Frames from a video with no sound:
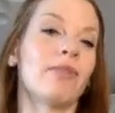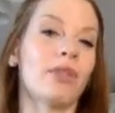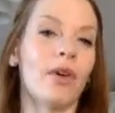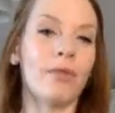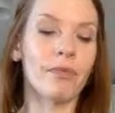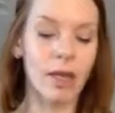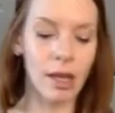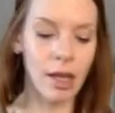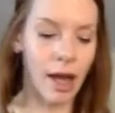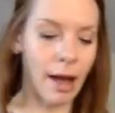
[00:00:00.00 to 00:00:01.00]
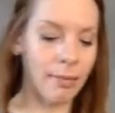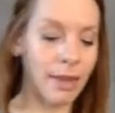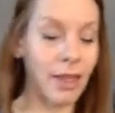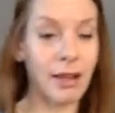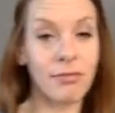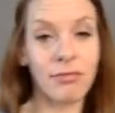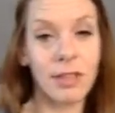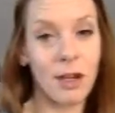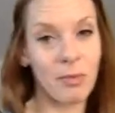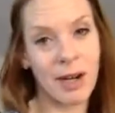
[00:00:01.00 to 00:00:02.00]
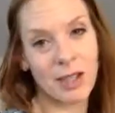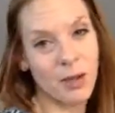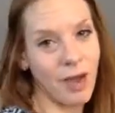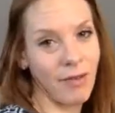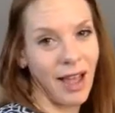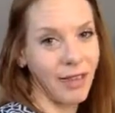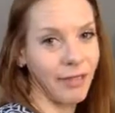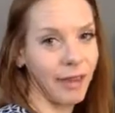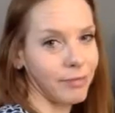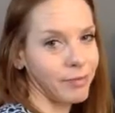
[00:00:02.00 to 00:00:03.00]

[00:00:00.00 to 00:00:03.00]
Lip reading: So, and then, but I had like